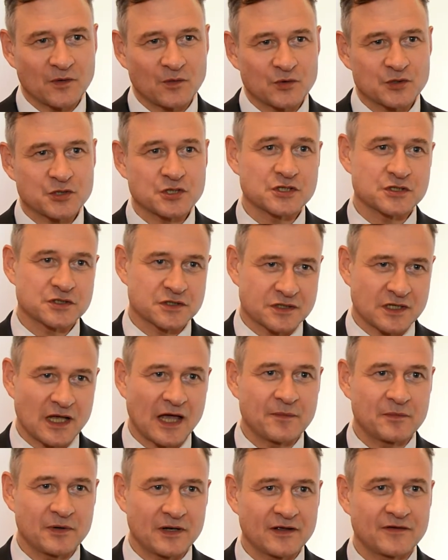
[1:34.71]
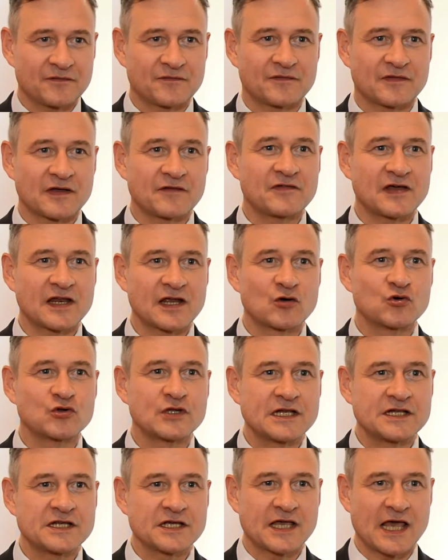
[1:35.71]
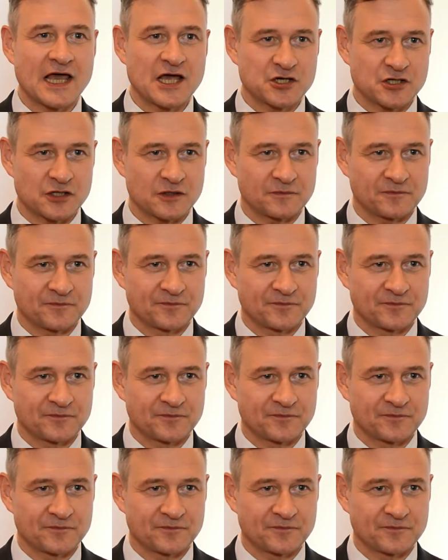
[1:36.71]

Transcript: which is, I believe, a very good indication.